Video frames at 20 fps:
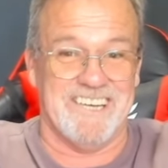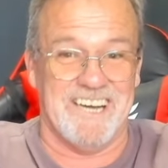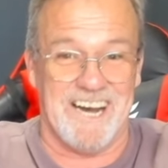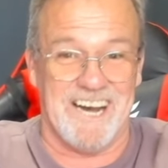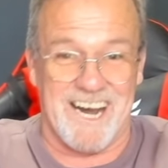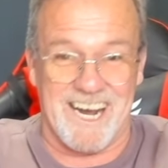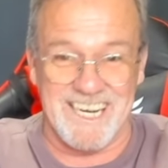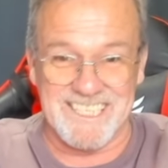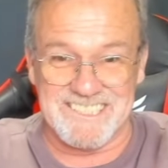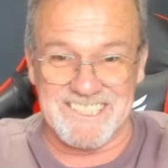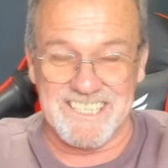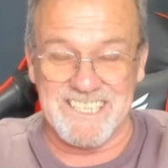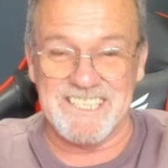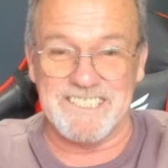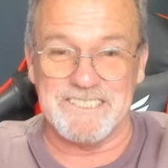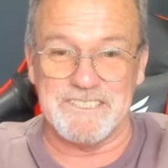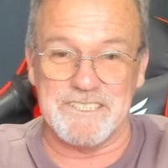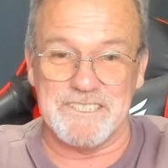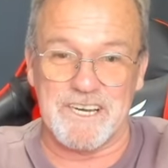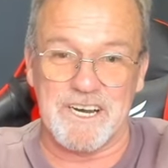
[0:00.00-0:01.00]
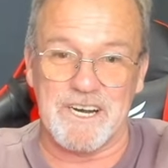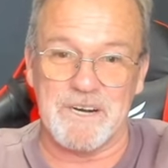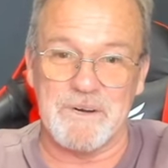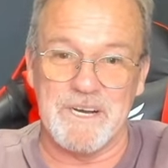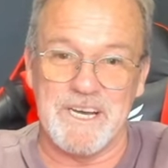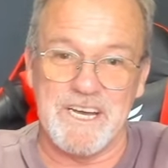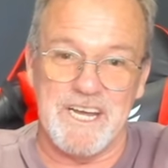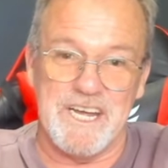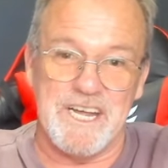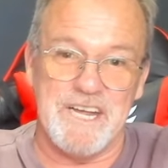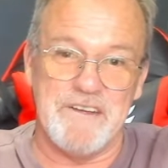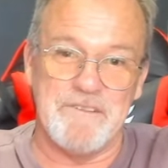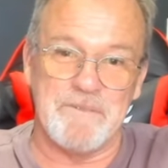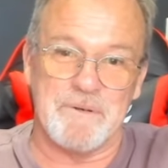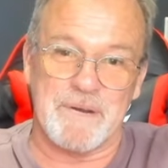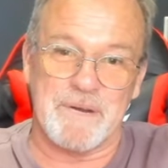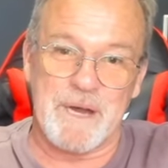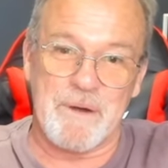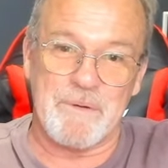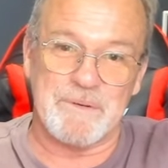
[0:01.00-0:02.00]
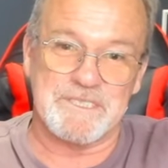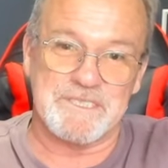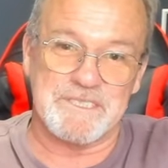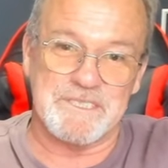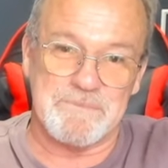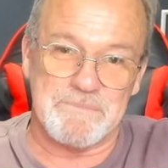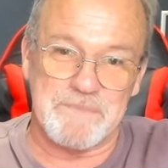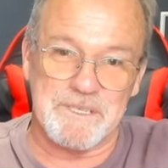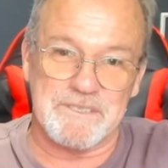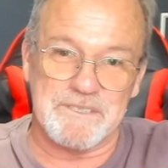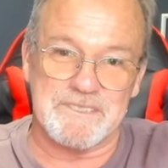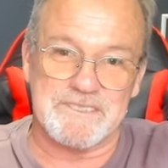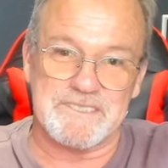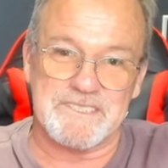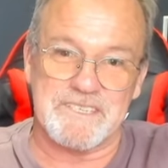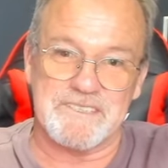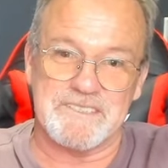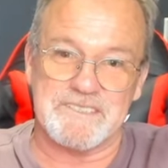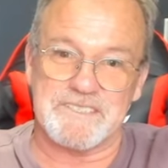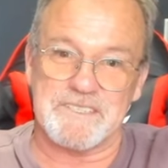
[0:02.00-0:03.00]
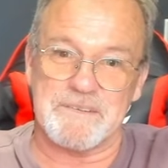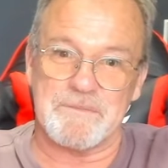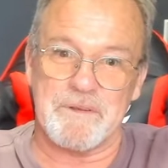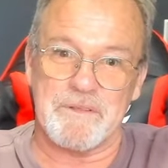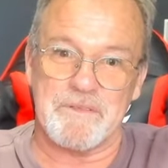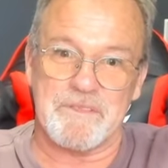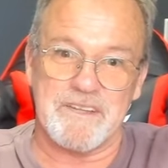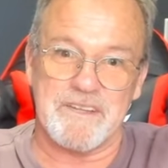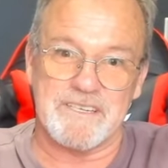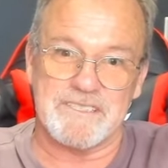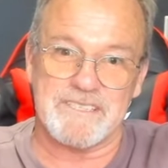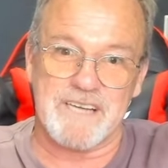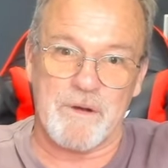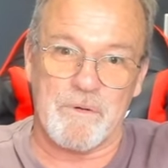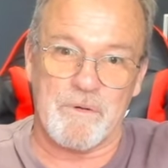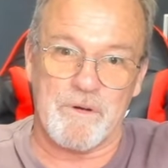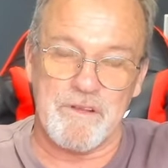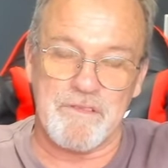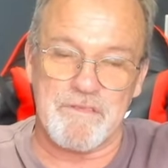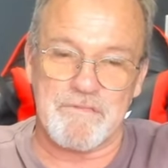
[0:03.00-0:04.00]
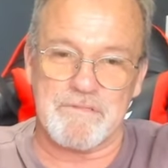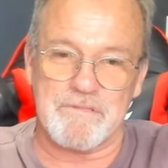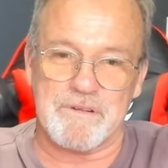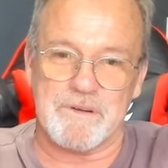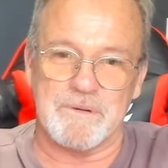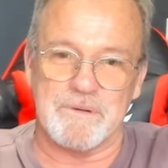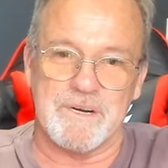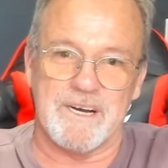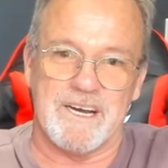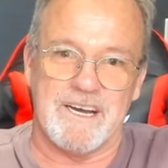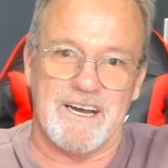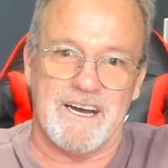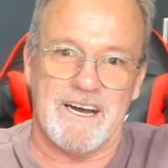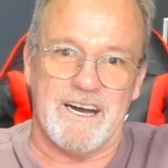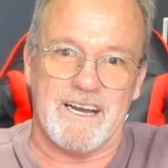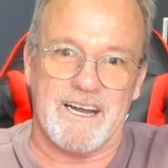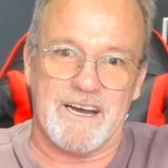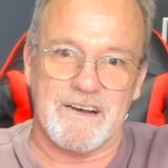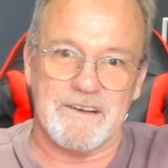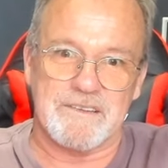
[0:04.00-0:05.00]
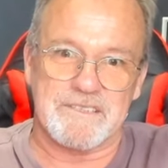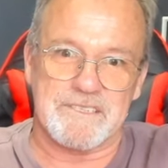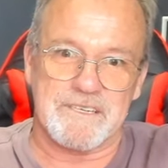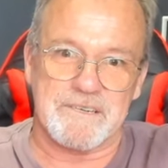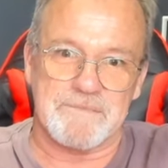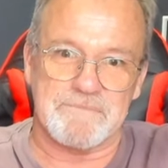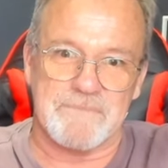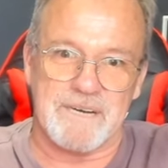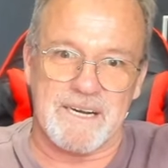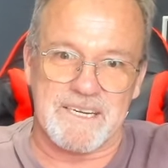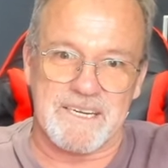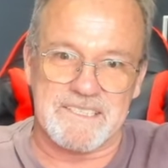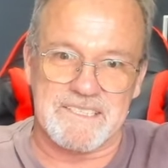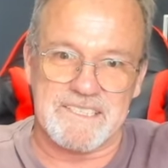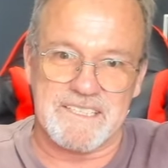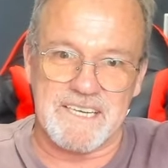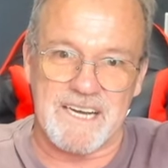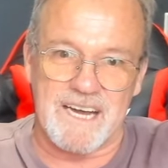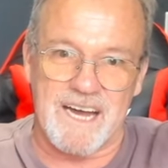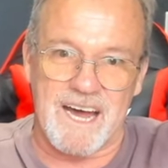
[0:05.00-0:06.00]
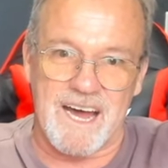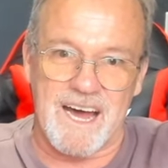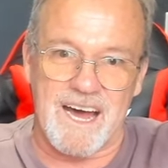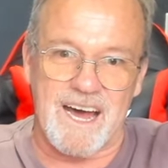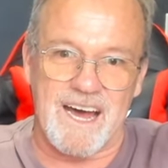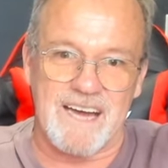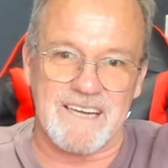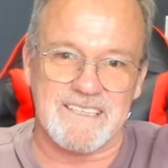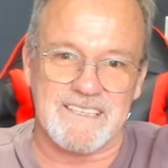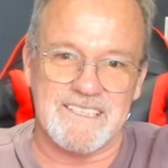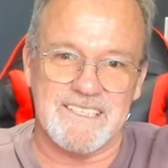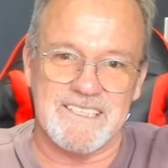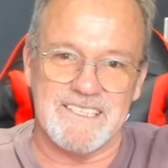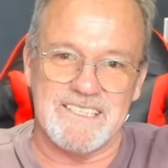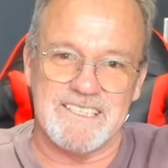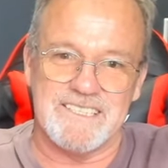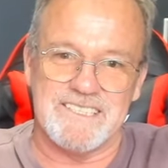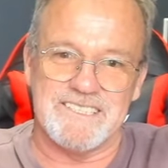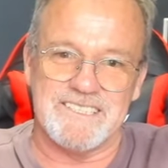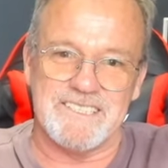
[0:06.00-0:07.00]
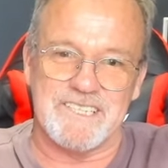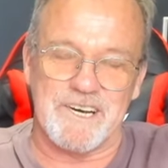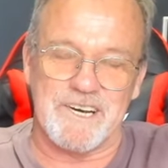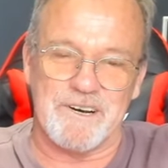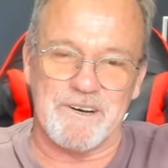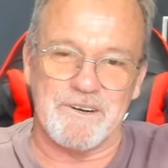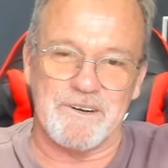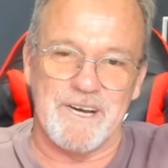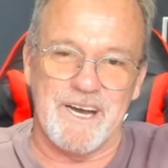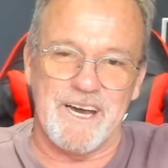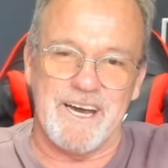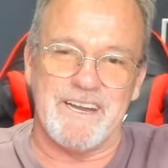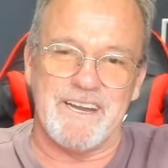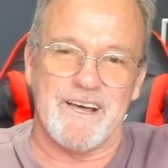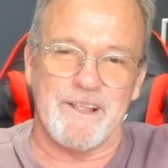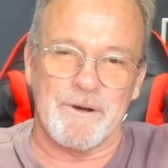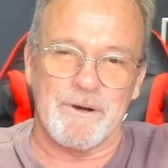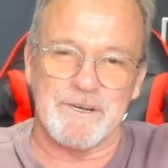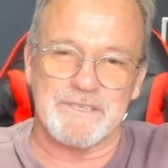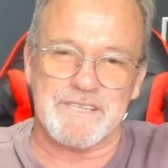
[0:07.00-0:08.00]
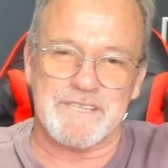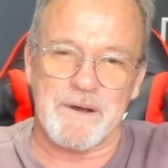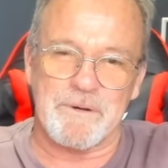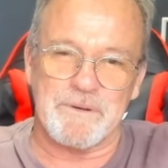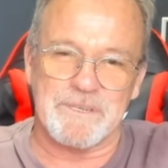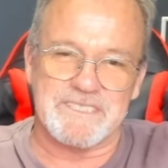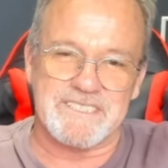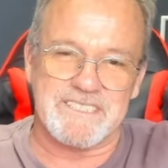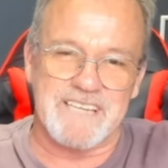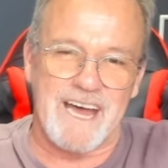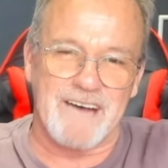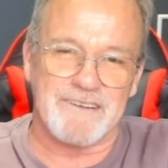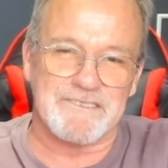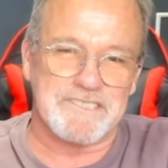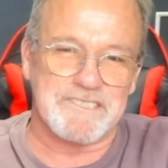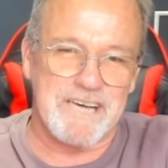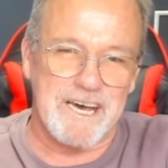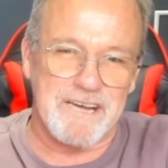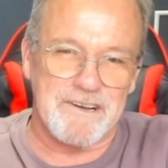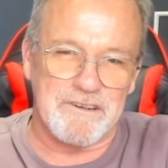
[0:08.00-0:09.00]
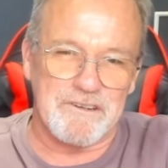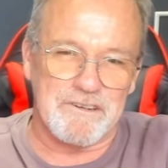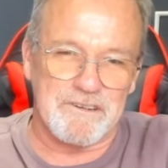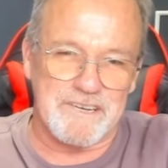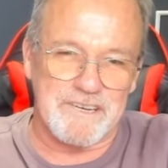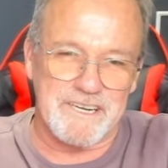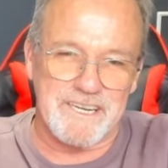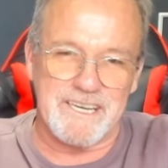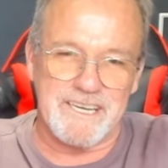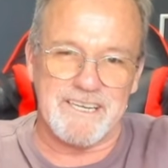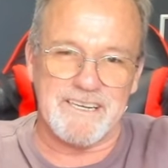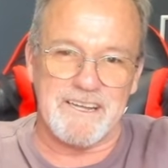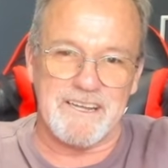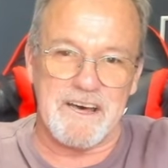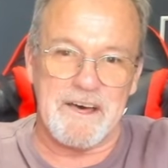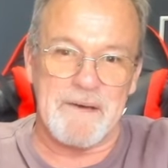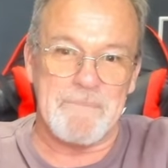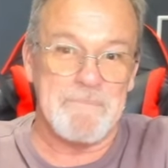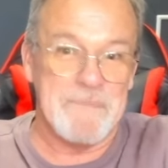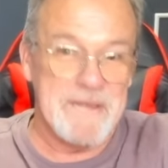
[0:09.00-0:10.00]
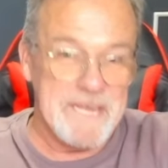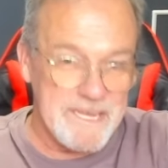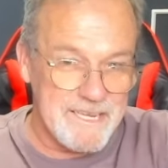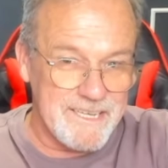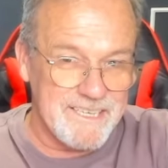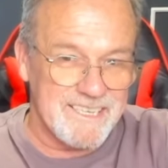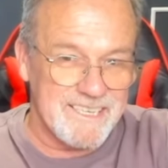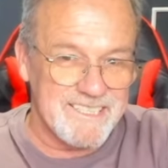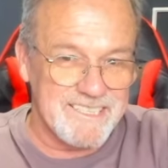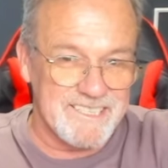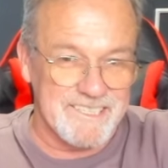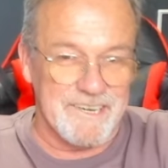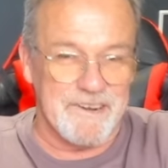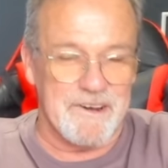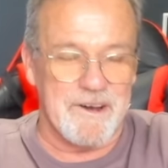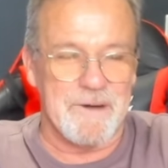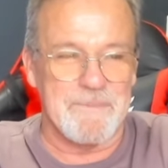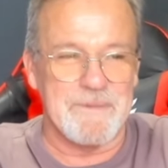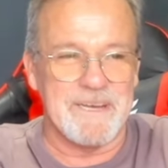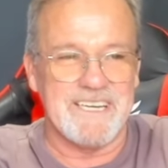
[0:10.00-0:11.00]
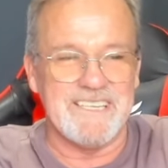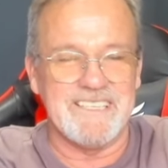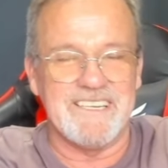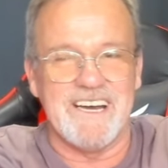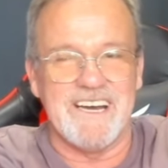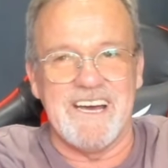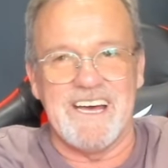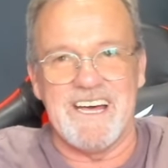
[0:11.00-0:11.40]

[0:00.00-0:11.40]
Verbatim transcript: I did, you know? Even when I was in the military, some of the things I went through. And I was like, my God. You know, in other words, I was an outsider looking in at me, you know what I mean?